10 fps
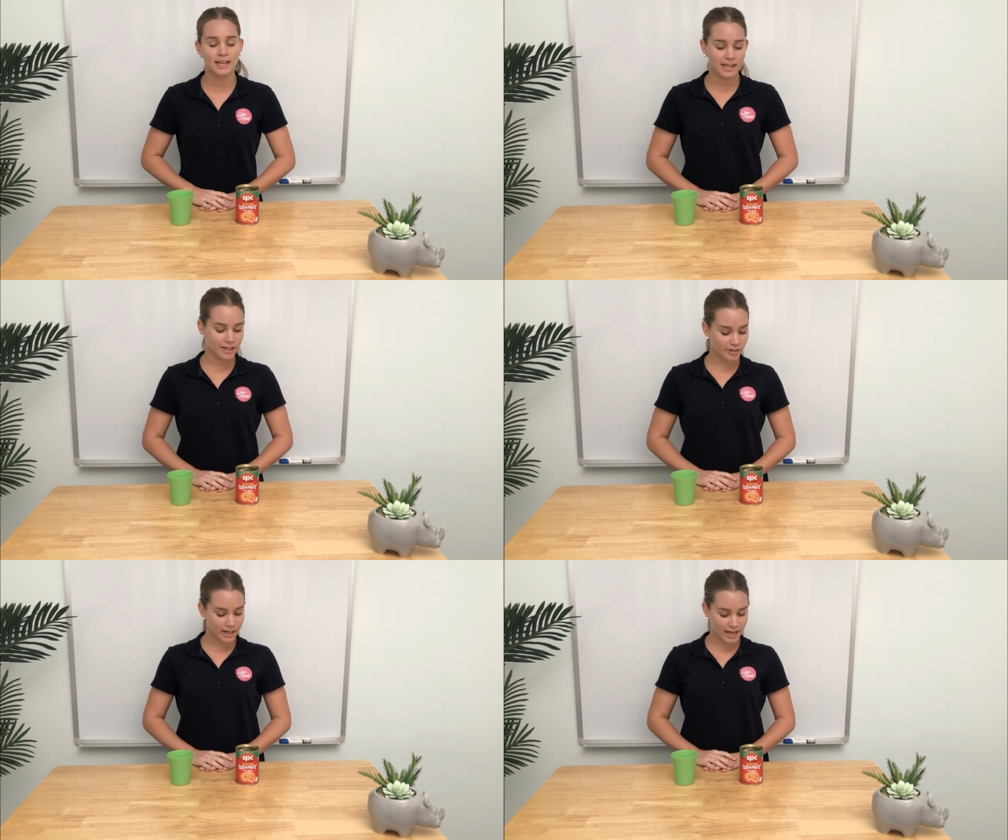
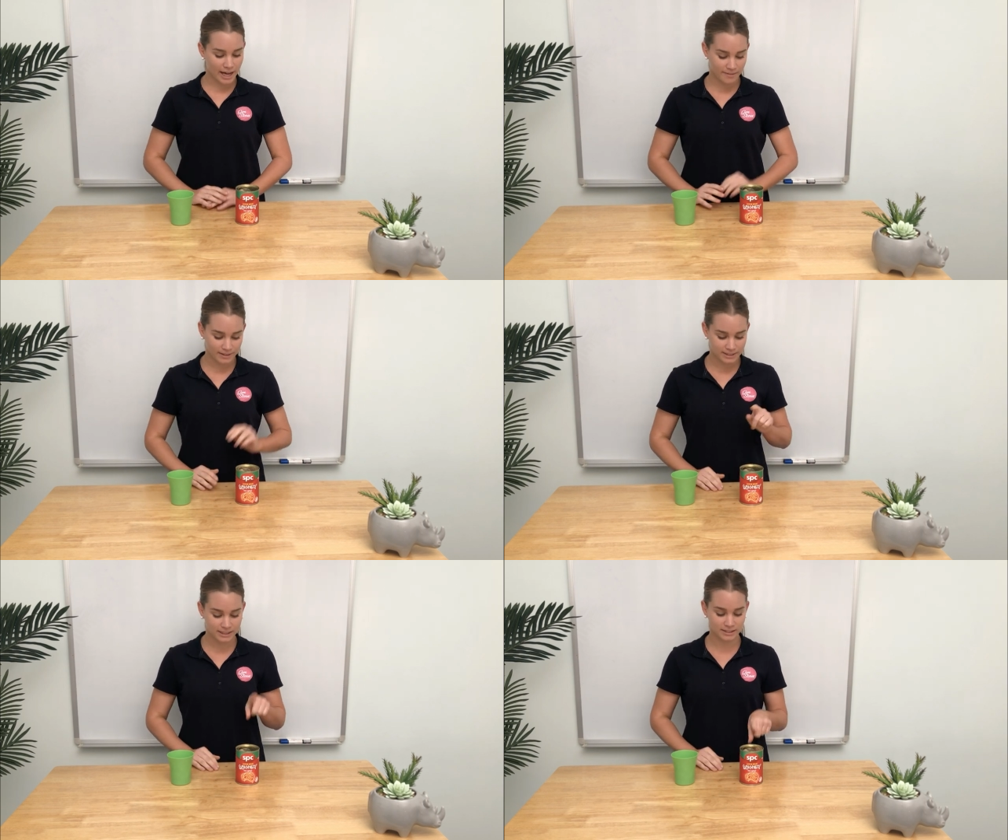Here I have
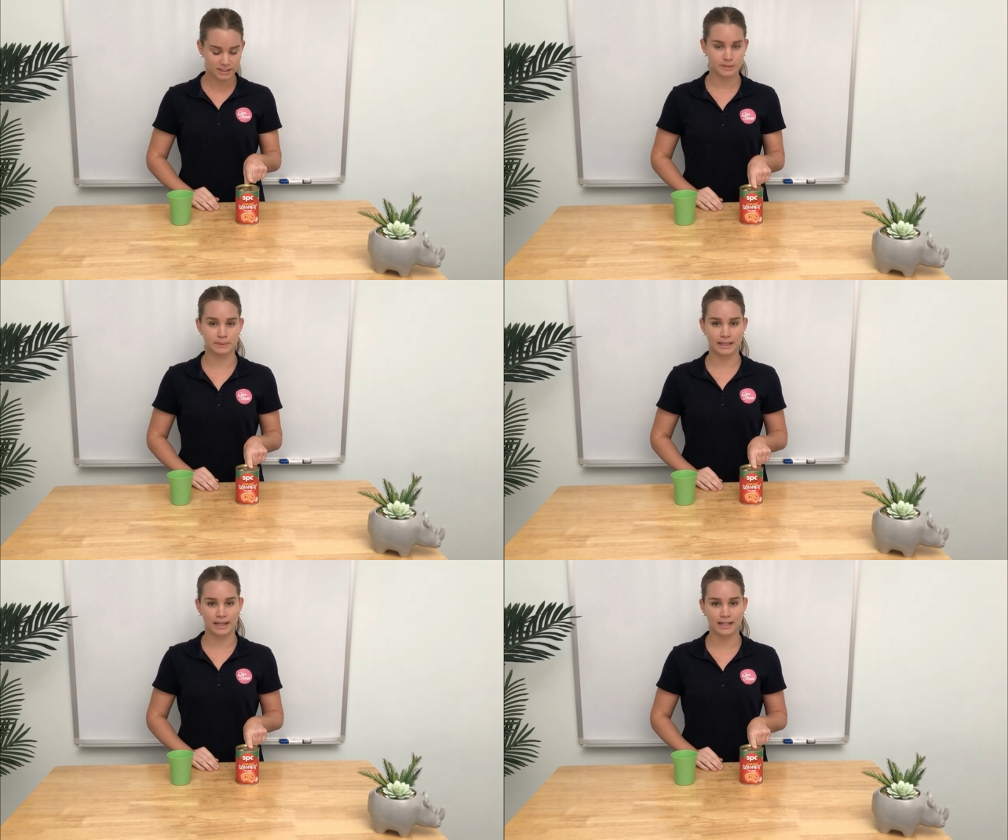a tin of
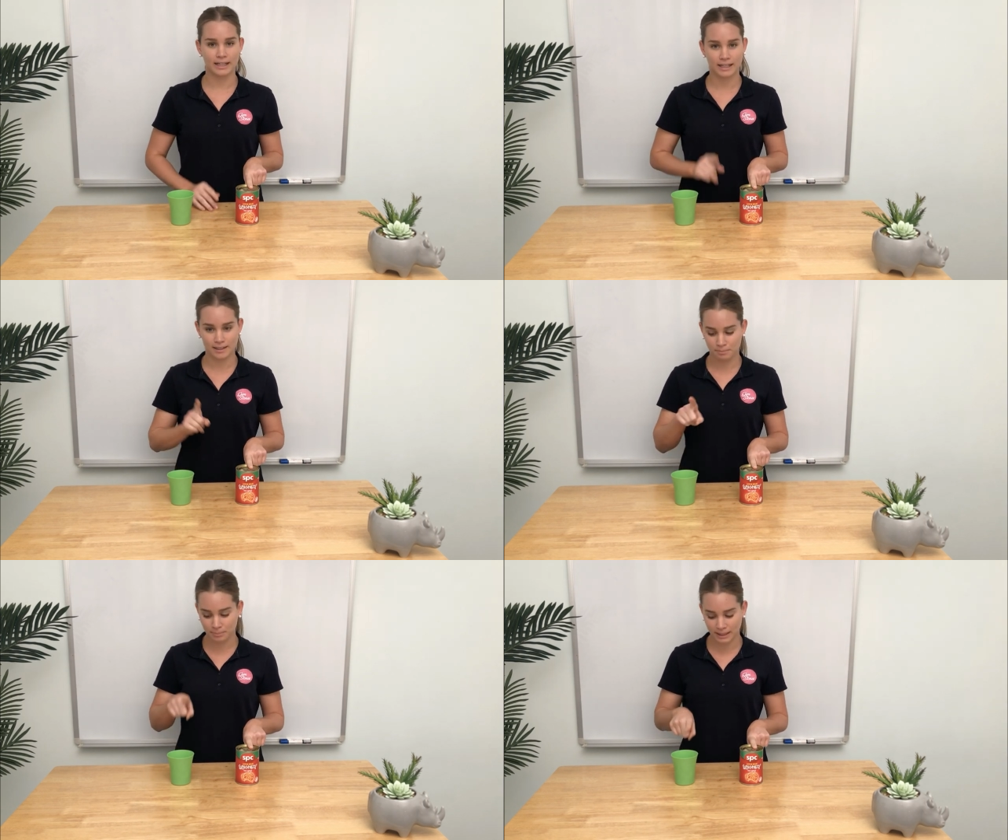spaghetti and
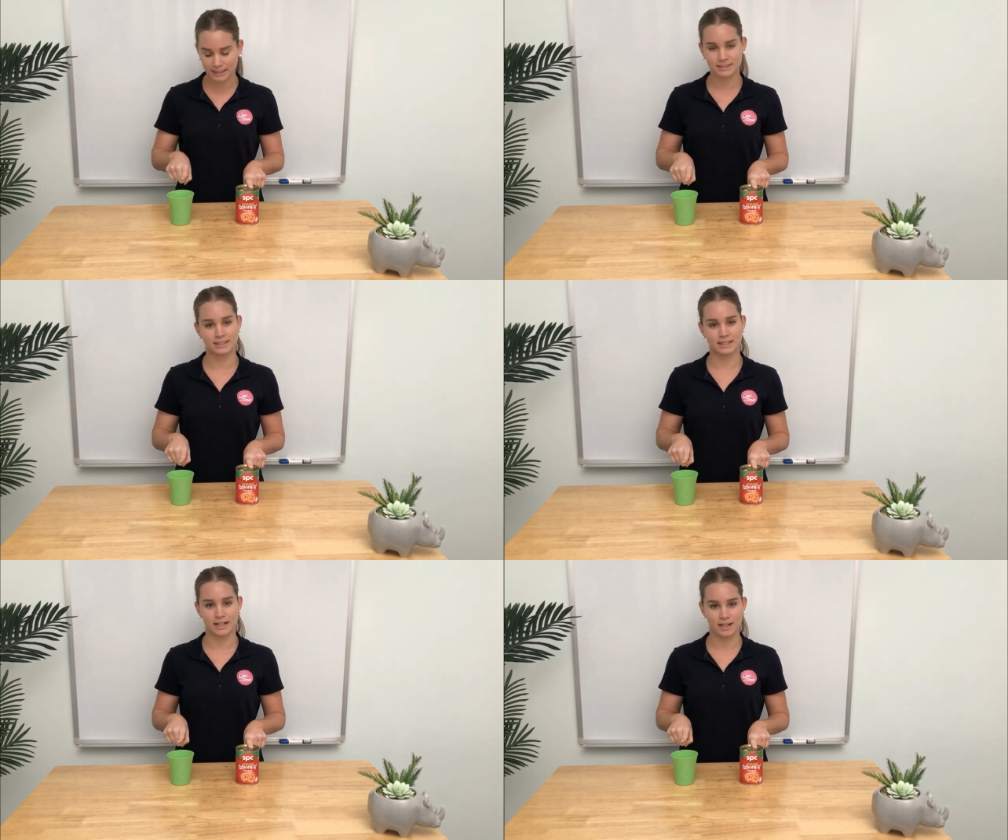a
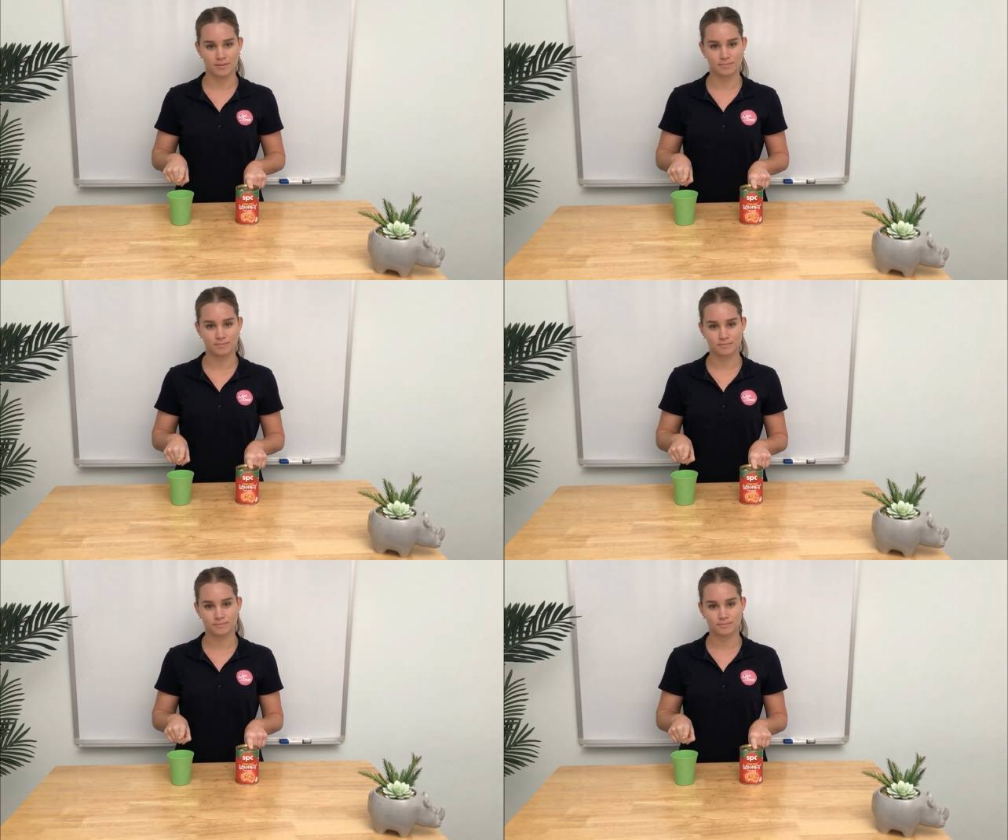plastic cup.